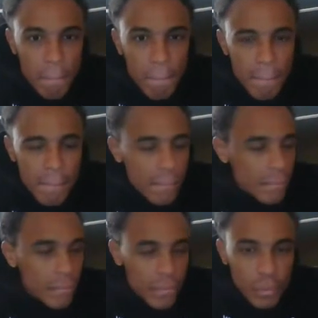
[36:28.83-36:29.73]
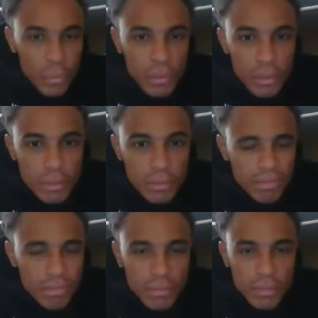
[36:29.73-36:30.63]

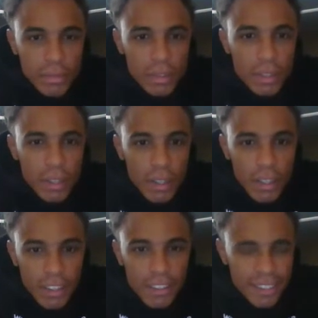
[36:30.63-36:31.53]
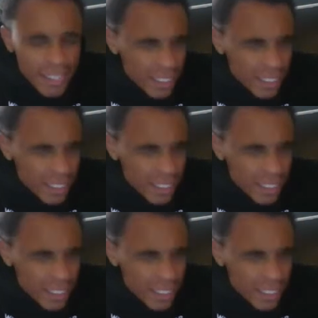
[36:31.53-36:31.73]
No words are spoken by the person on screen.